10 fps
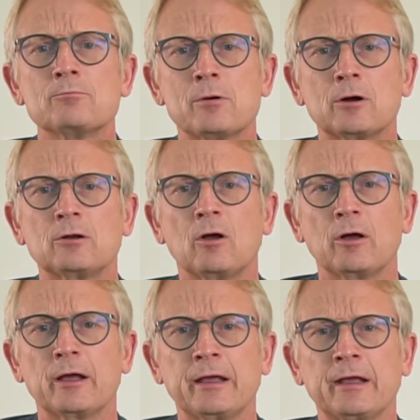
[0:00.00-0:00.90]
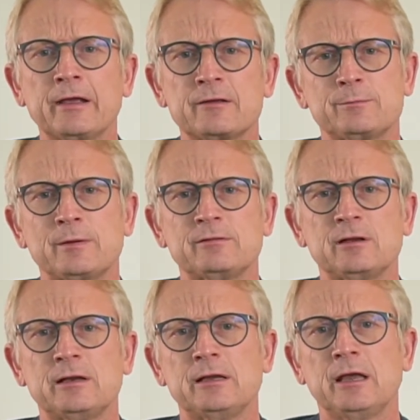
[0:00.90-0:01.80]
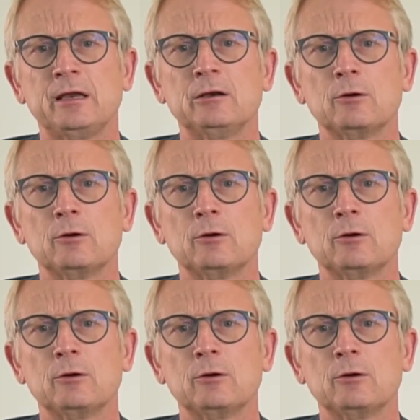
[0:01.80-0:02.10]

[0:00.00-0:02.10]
but eh, especially in